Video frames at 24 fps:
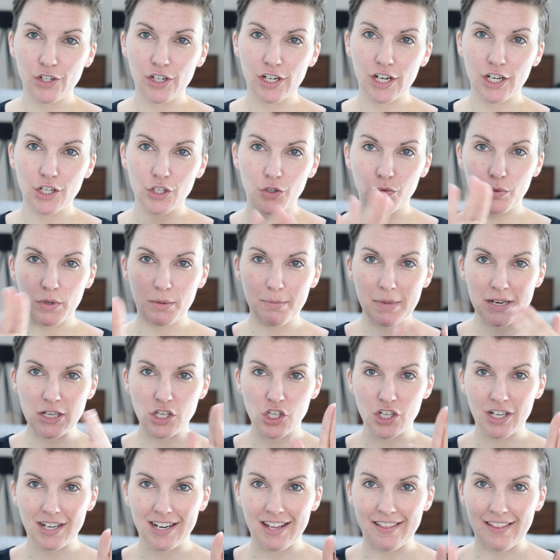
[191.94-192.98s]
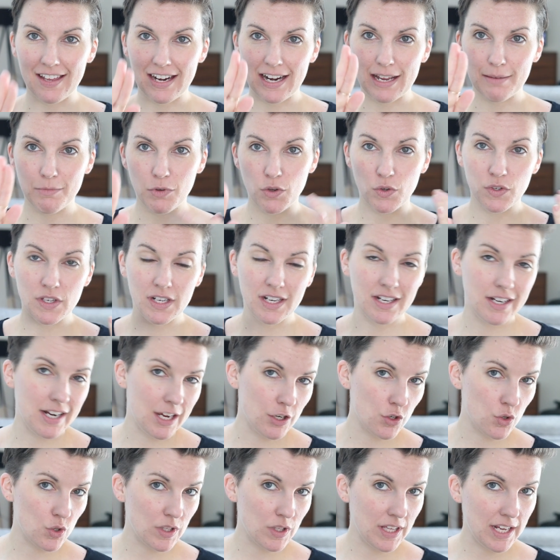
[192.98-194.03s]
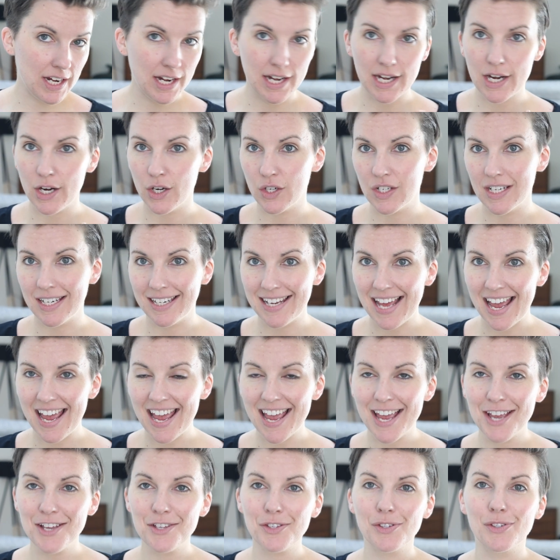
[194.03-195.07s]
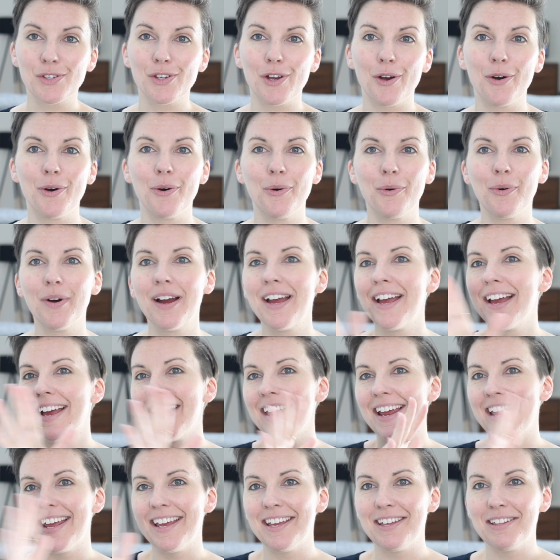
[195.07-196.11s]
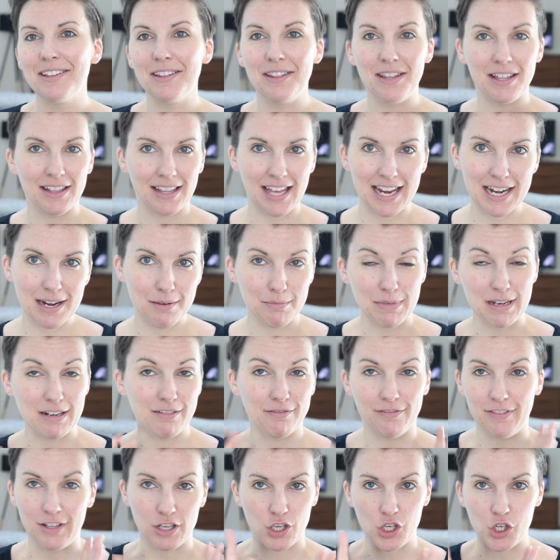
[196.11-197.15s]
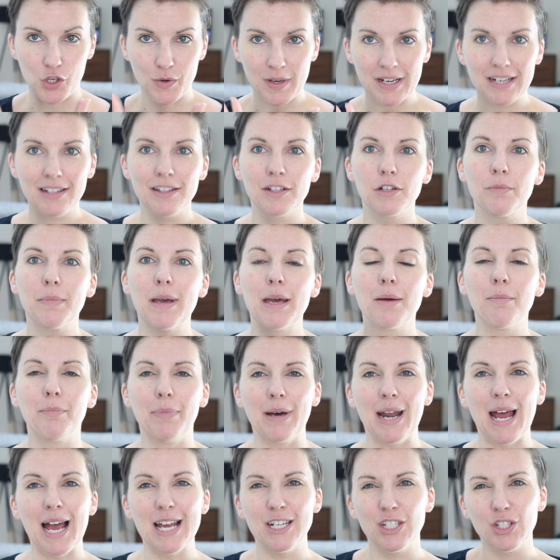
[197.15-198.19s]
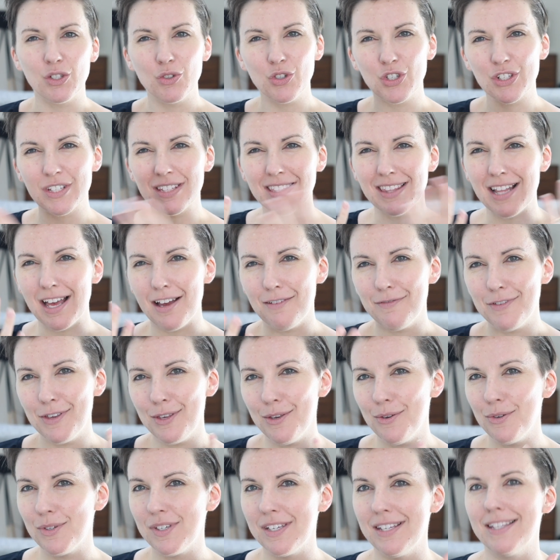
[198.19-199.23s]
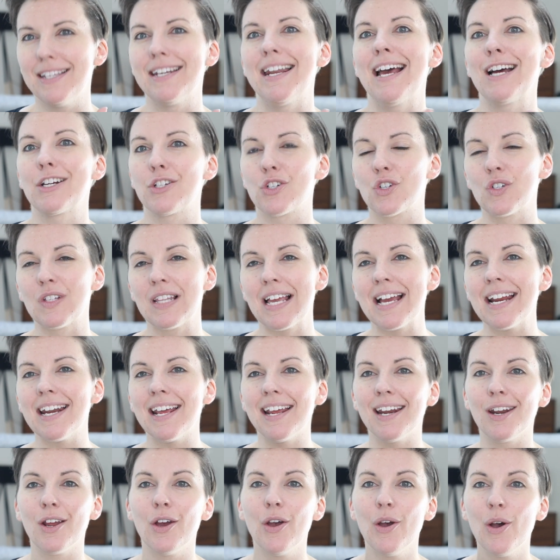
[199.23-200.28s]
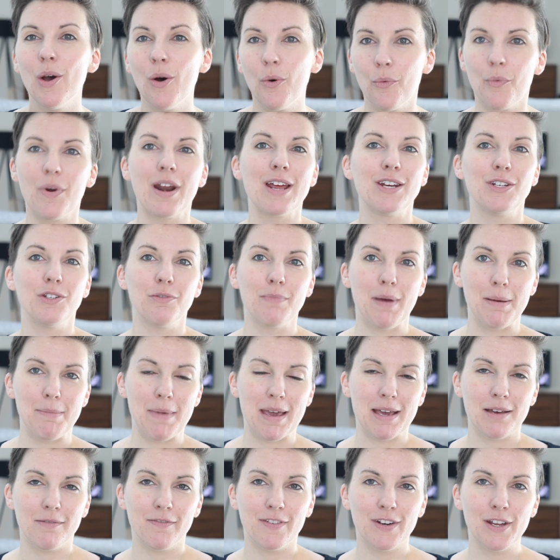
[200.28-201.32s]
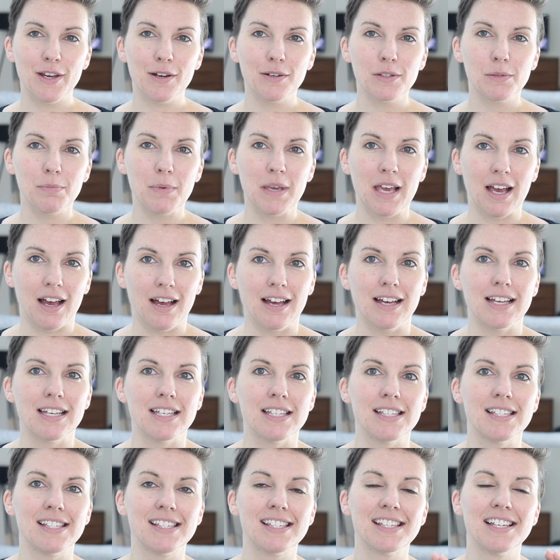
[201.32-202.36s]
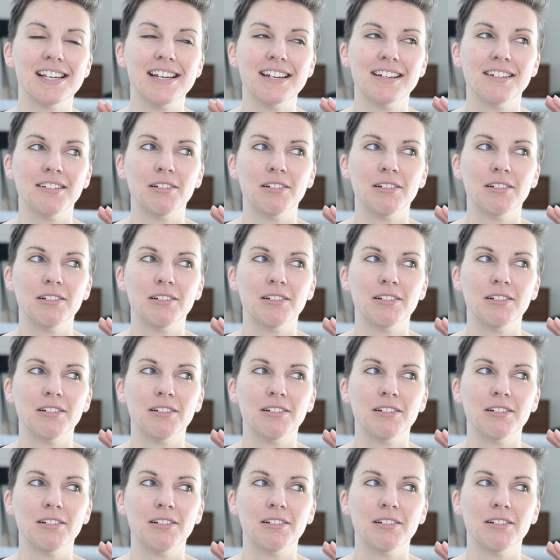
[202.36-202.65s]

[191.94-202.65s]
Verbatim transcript: started, I just want to mention that I am using natural lighting here today. So the lighting might fluctuate a little bit, but I do just love using the natural lighting when I do my makeup videos because